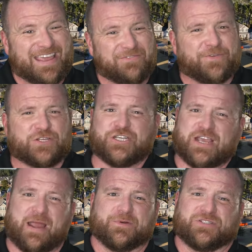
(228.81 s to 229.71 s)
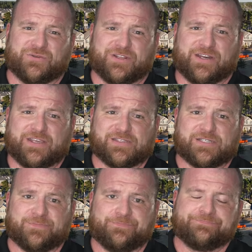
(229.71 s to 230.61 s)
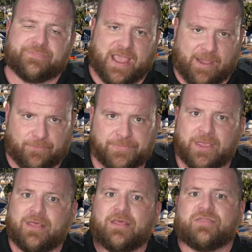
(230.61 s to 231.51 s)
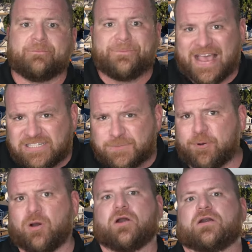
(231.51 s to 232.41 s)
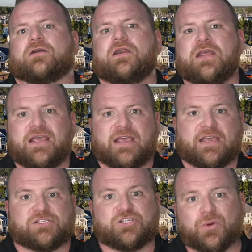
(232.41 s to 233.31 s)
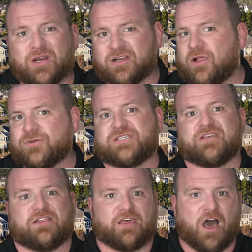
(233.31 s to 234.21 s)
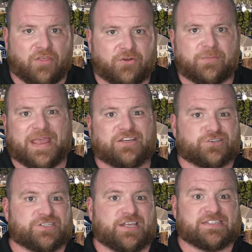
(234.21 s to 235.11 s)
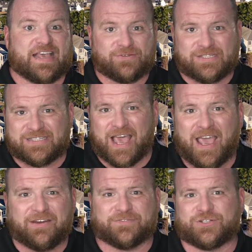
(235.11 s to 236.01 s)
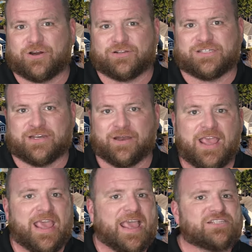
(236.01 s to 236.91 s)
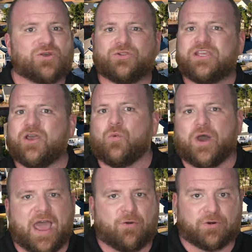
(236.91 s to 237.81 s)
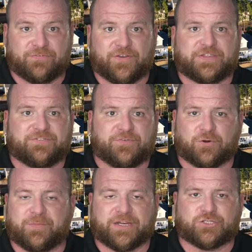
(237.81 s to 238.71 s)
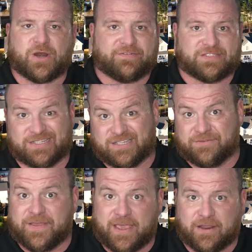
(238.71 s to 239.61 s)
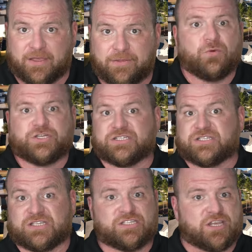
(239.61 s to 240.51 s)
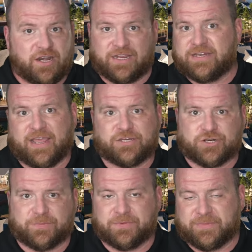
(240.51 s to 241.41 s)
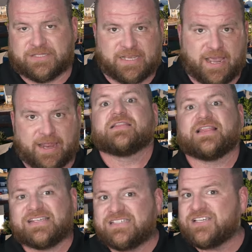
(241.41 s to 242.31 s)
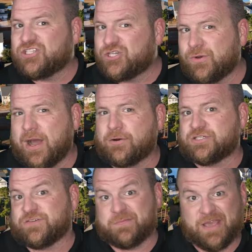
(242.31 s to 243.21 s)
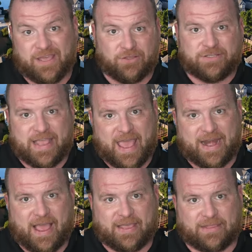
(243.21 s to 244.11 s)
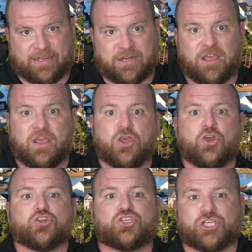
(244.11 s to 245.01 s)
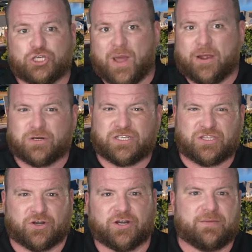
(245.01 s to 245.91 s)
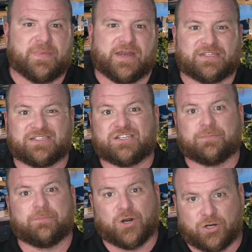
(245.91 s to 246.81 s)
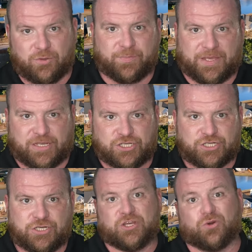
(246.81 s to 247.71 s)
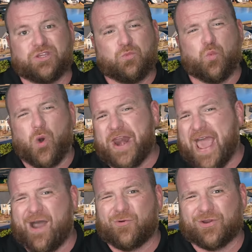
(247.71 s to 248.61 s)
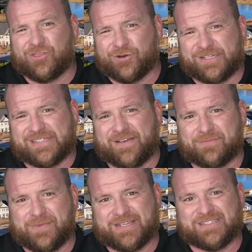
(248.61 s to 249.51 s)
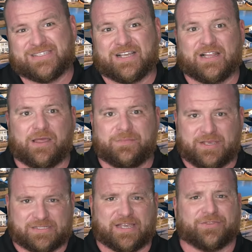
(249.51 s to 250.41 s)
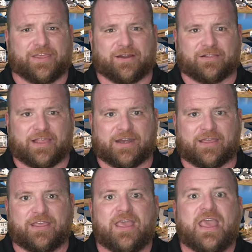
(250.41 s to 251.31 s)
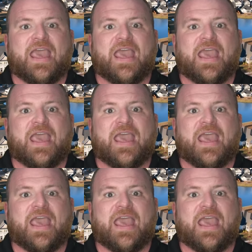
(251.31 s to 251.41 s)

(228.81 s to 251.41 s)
and fishing opportunities. Now, the best part is you are close to the other major cities outside of Charleston. It's only a 1 hour and 54-minute drive to Savannah, which stunning day trip, let me say. Less than 2 hours from Hilton Head Island, 2 hours, 30 minutes to Myrtle Beach. You're only 1 hour, 37 minutes to Columbia, South Carolina,